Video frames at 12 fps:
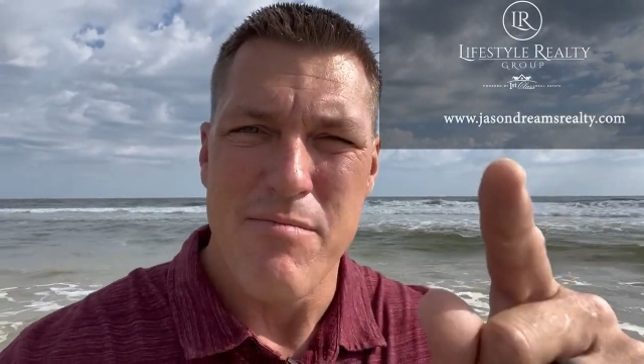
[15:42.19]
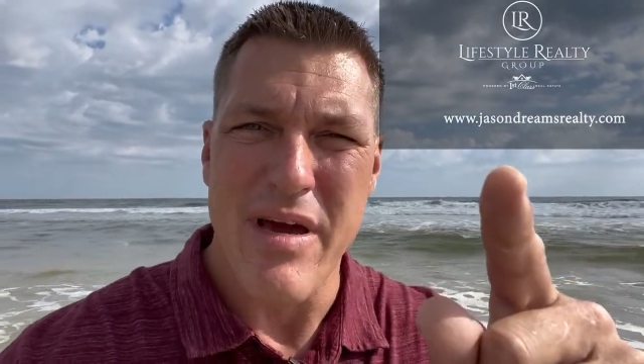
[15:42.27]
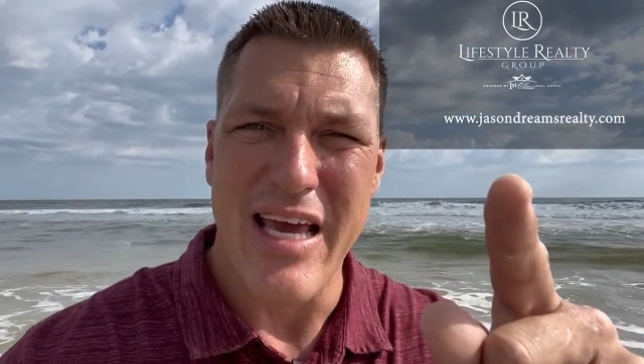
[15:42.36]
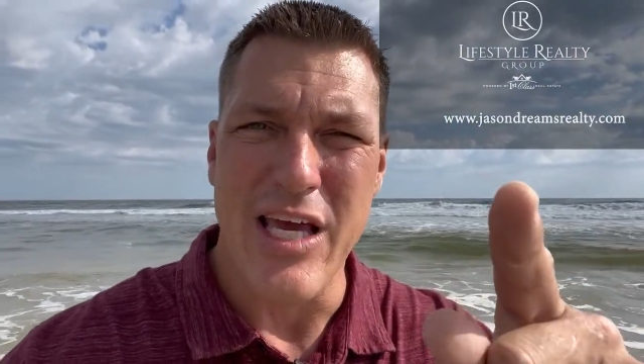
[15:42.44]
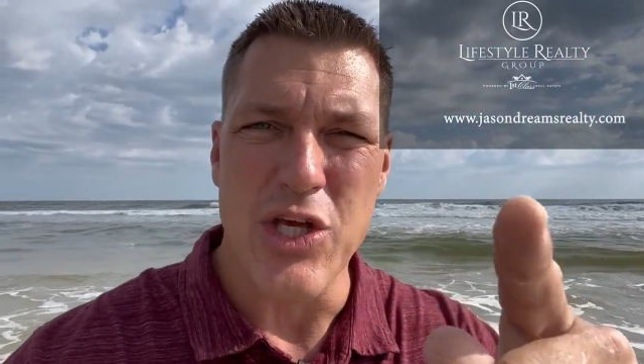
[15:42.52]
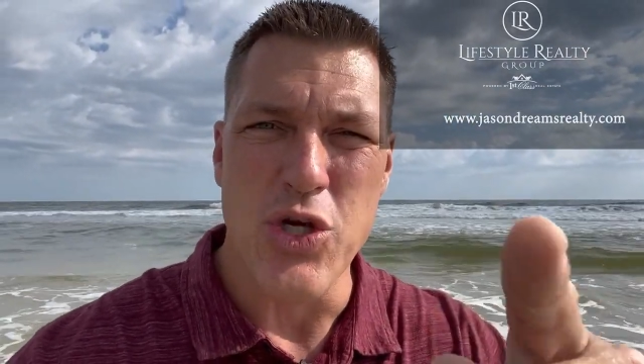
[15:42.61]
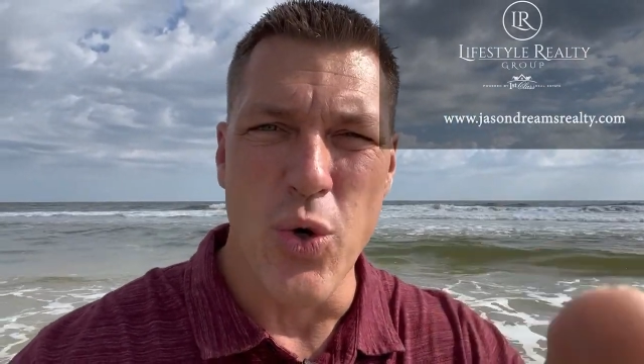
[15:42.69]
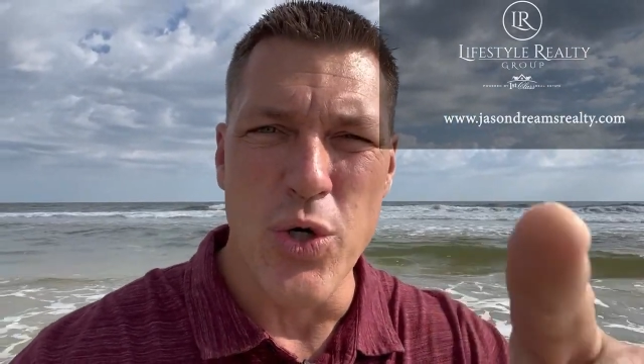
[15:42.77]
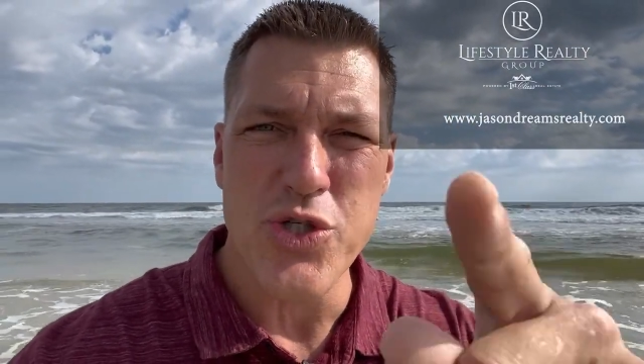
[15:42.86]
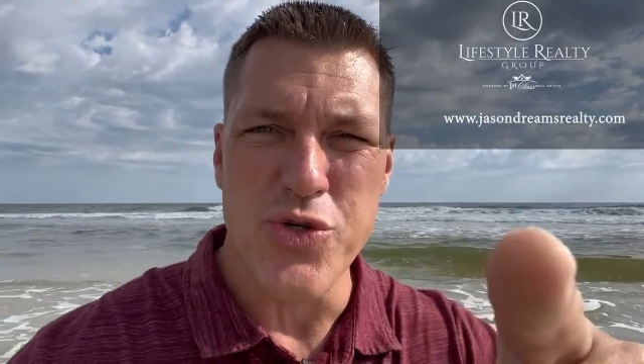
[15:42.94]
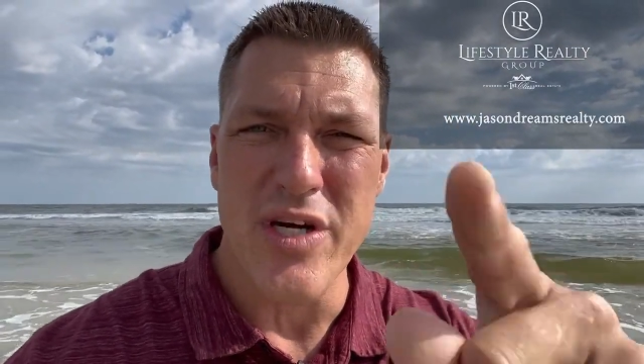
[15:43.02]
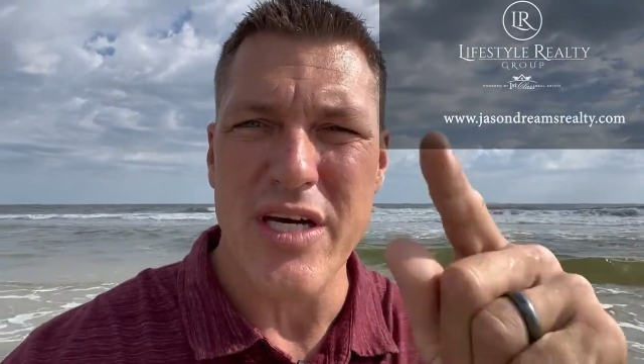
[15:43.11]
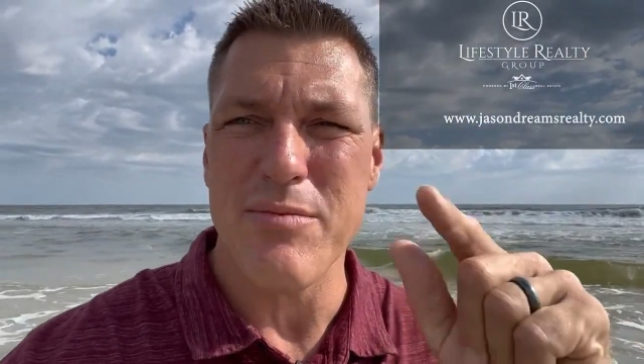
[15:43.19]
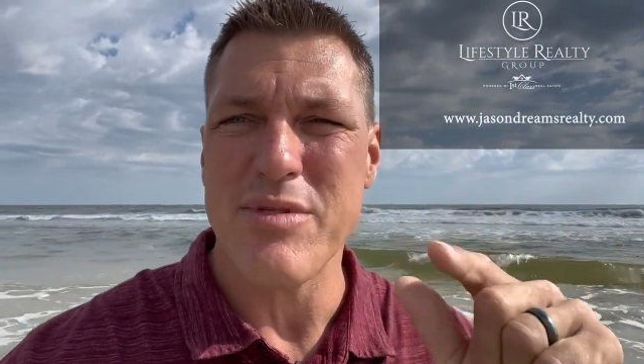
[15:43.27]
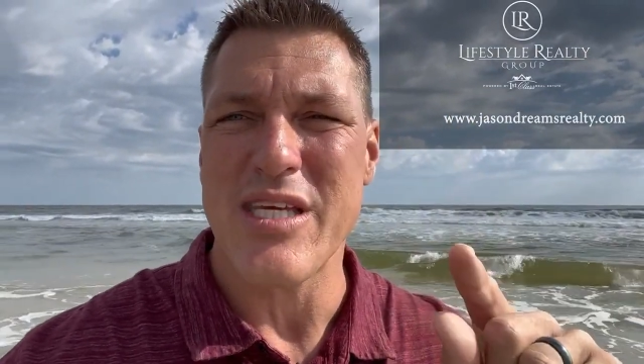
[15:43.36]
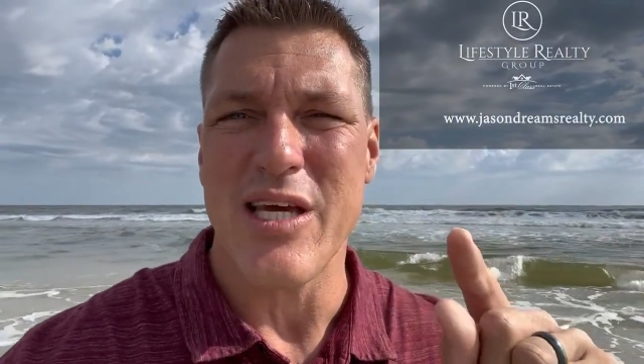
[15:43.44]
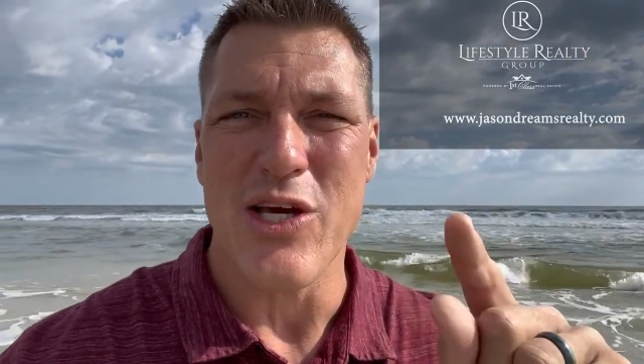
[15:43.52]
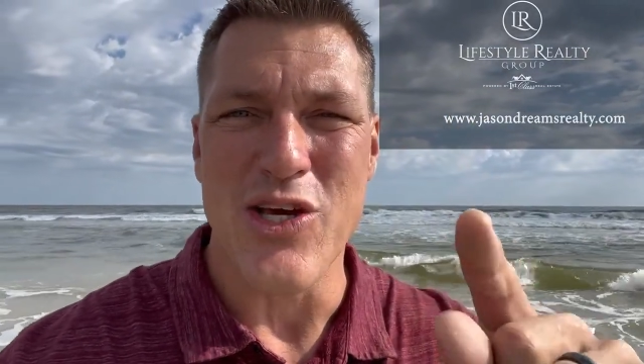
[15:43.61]
making your
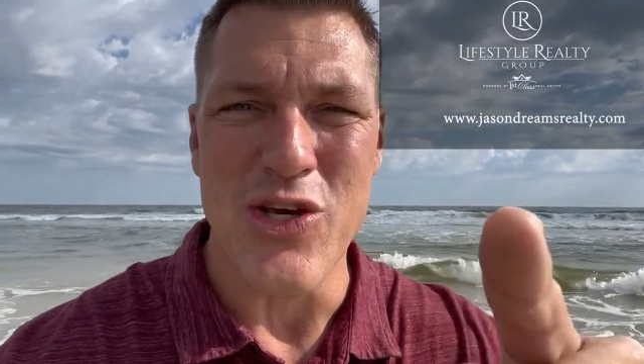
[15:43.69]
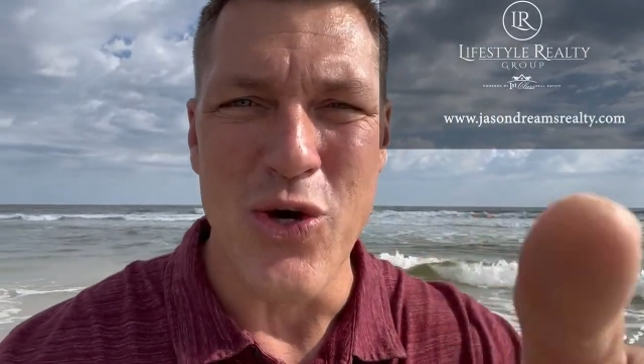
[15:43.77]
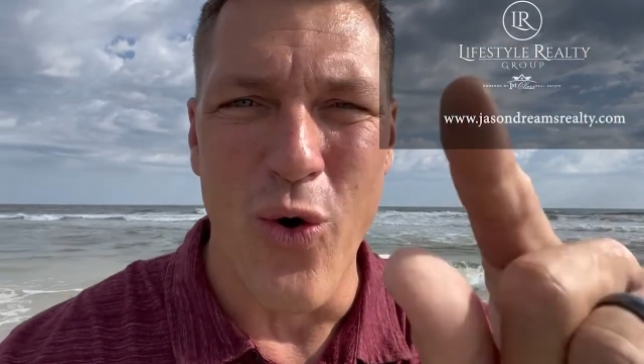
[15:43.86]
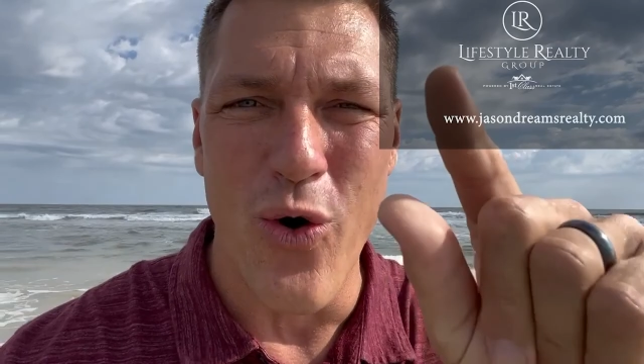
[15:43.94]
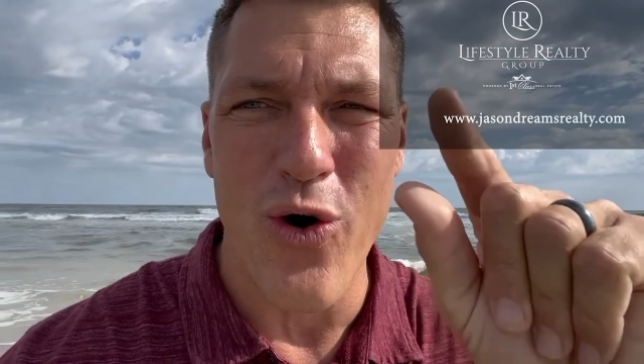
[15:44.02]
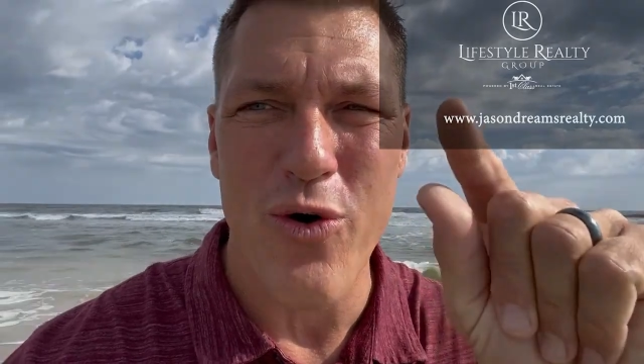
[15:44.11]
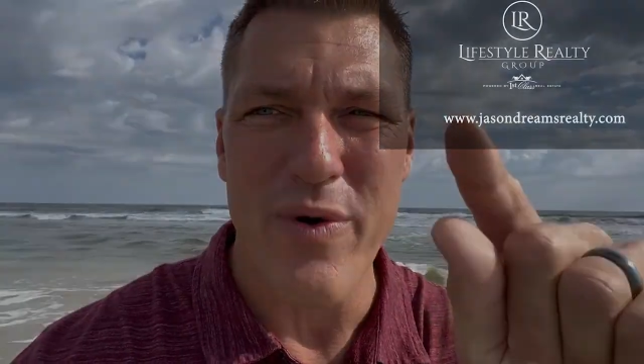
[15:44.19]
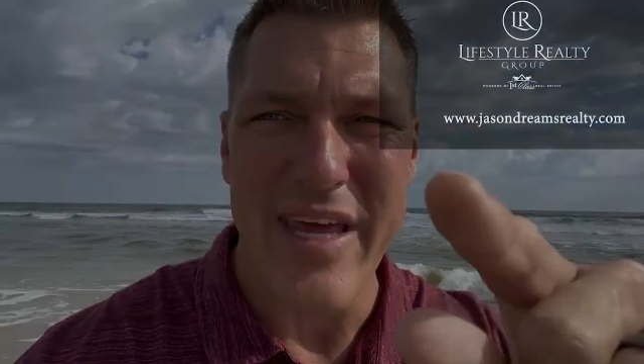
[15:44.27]
dreams your